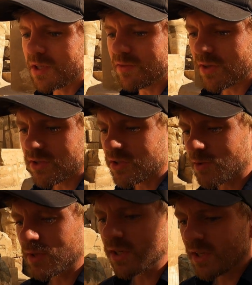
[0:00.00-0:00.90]
human evolution
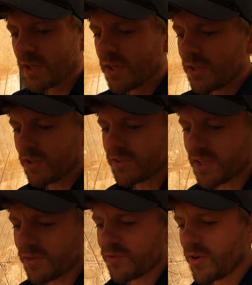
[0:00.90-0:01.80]
that we, you know,
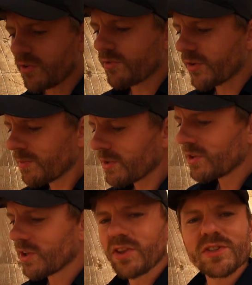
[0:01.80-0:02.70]
did evolve from,
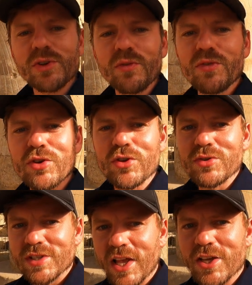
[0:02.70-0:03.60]
you know, this sort of
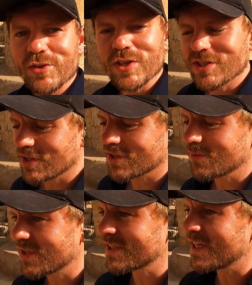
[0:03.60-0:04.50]
newt-like creatures
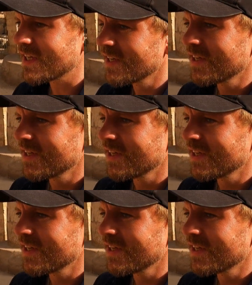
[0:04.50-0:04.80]
that we see